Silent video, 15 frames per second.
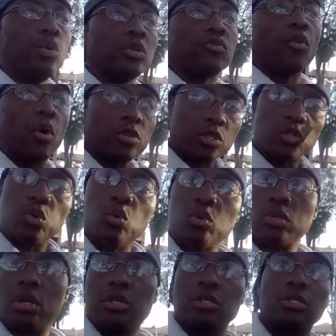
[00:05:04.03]
as far as the tools
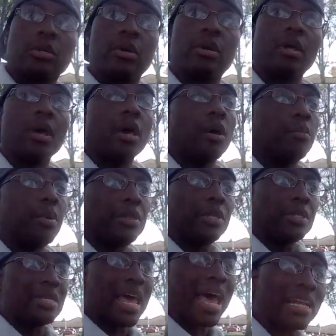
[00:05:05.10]
are concerned, but the
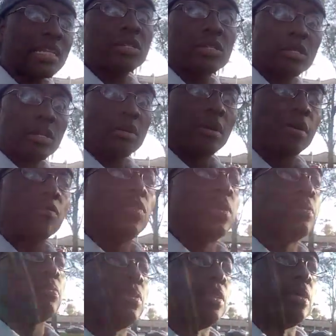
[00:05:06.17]
tactics of
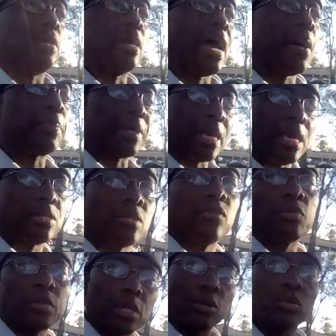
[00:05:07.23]
them, the application of
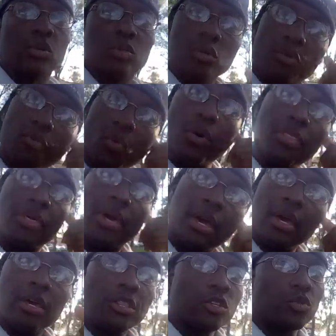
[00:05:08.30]
them, etc., so on and so forth,
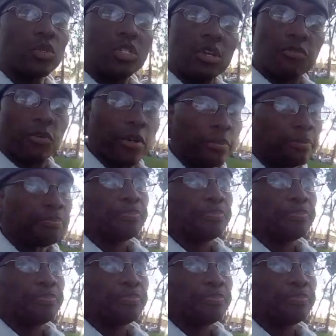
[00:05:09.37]
this was different.